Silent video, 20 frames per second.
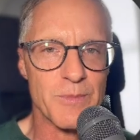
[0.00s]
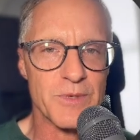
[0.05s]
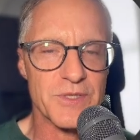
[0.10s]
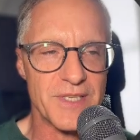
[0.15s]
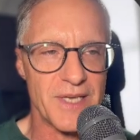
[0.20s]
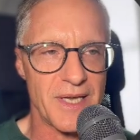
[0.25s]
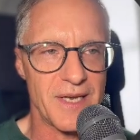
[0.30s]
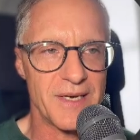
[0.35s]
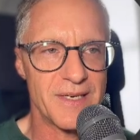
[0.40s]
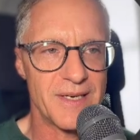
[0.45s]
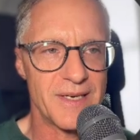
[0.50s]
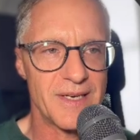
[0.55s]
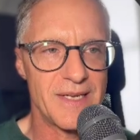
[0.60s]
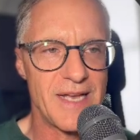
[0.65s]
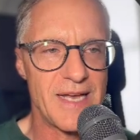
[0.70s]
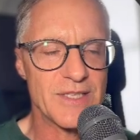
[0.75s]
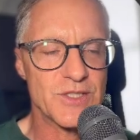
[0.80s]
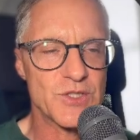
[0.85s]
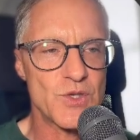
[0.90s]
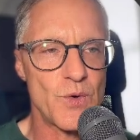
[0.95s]
in.
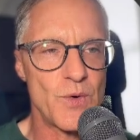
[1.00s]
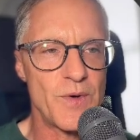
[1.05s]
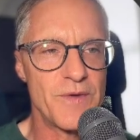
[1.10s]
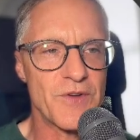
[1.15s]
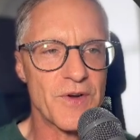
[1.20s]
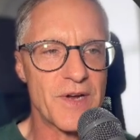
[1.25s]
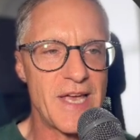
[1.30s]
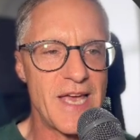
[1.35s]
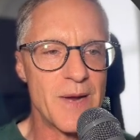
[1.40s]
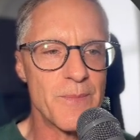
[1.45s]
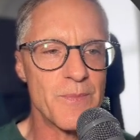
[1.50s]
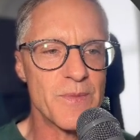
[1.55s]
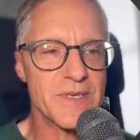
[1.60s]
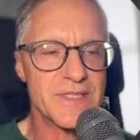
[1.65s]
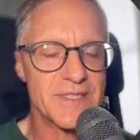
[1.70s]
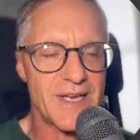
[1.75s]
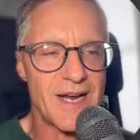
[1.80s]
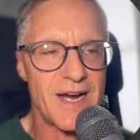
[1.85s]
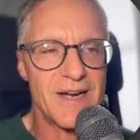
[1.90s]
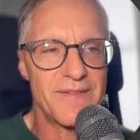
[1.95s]
And so if your camera is
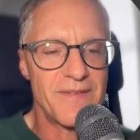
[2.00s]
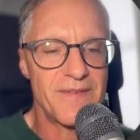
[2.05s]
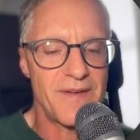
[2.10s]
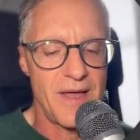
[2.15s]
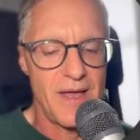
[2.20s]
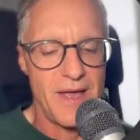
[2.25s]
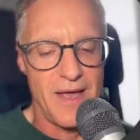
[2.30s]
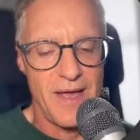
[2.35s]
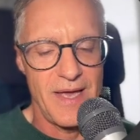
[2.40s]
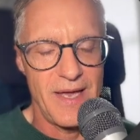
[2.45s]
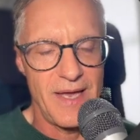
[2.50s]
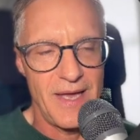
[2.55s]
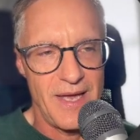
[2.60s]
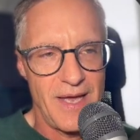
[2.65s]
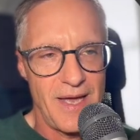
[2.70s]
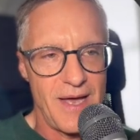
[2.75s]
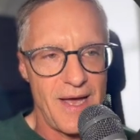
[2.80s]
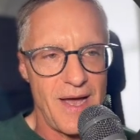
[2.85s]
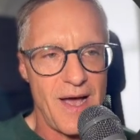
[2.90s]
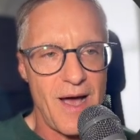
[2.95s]
kind of
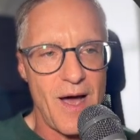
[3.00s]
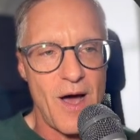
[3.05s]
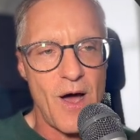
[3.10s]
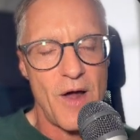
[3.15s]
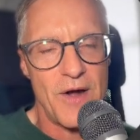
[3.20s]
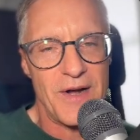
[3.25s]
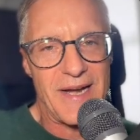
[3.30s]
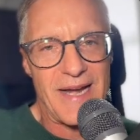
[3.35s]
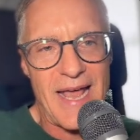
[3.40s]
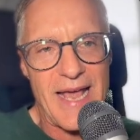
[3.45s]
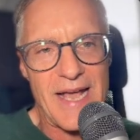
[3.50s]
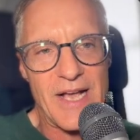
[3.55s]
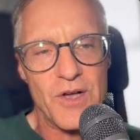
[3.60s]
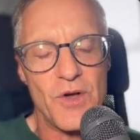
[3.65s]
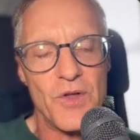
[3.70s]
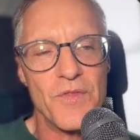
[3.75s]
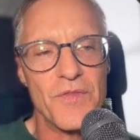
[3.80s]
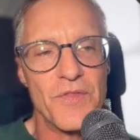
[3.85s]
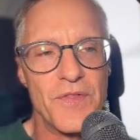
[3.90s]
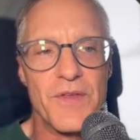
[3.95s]
on an
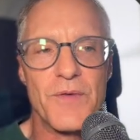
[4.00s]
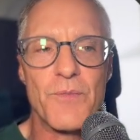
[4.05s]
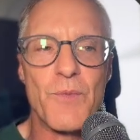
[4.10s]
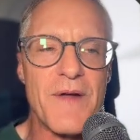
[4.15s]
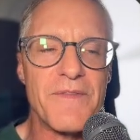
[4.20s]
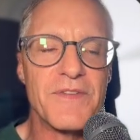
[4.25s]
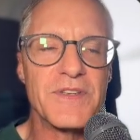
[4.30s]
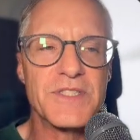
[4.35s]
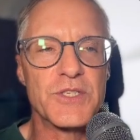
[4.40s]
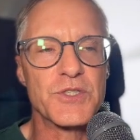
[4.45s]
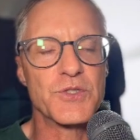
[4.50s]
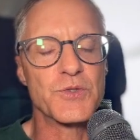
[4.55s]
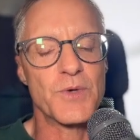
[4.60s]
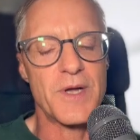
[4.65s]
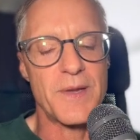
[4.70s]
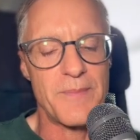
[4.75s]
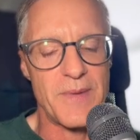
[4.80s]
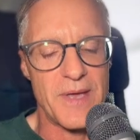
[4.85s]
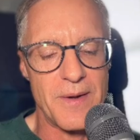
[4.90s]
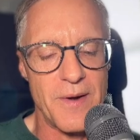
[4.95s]
angle, the reference image will
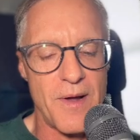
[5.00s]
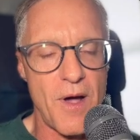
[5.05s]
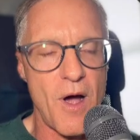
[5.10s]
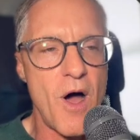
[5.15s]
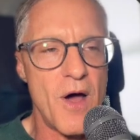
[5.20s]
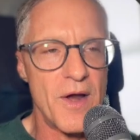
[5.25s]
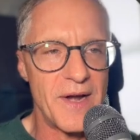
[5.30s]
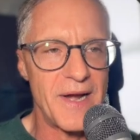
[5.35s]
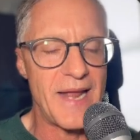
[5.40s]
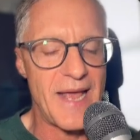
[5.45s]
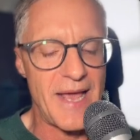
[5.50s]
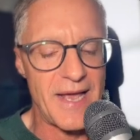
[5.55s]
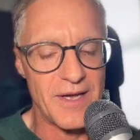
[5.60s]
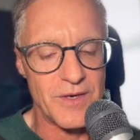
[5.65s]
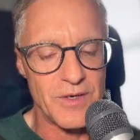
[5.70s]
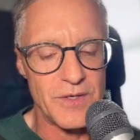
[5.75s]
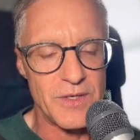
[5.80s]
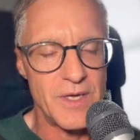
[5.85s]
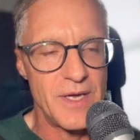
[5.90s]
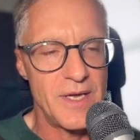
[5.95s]
come in on an
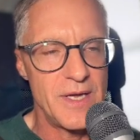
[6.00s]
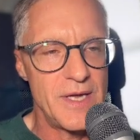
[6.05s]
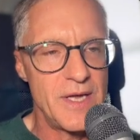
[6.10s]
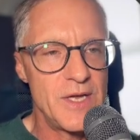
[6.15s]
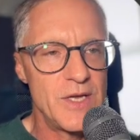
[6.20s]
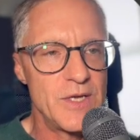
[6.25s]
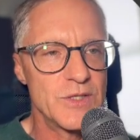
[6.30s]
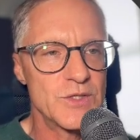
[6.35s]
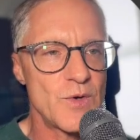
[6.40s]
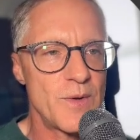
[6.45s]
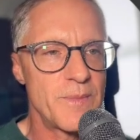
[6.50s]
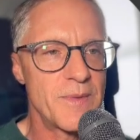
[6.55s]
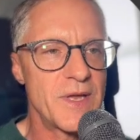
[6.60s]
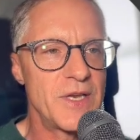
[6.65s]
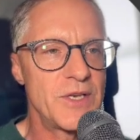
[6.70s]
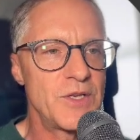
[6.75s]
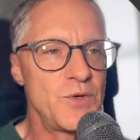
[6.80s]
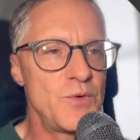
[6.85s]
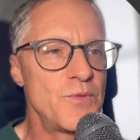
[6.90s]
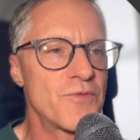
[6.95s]
angle. So I'm going
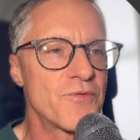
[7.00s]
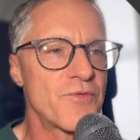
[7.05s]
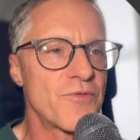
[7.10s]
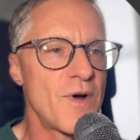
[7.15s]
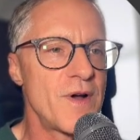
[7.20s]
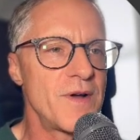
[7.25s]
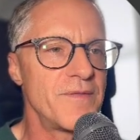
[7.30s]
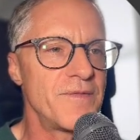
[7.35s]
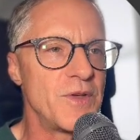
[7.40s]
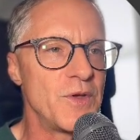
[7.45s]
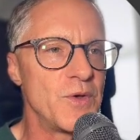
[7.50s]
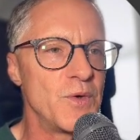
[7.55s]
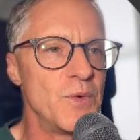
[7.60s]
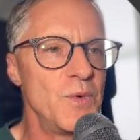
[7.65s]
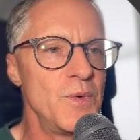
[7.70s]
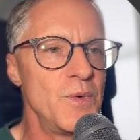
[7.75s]
to do front view,